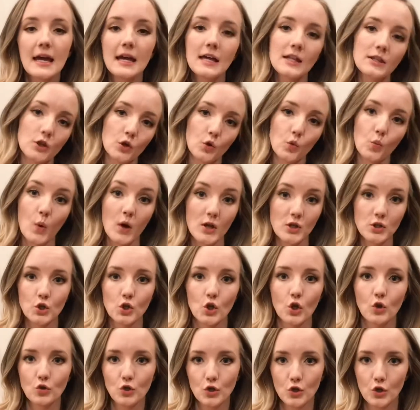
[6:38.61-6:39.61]
there was
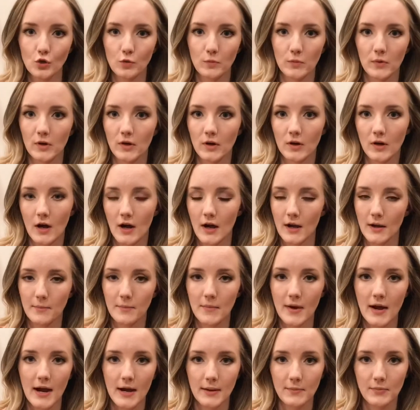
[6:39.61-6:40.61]
no tumor on
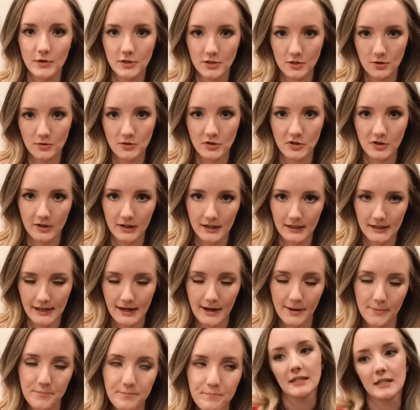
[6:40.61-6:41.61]
my pituitary gland.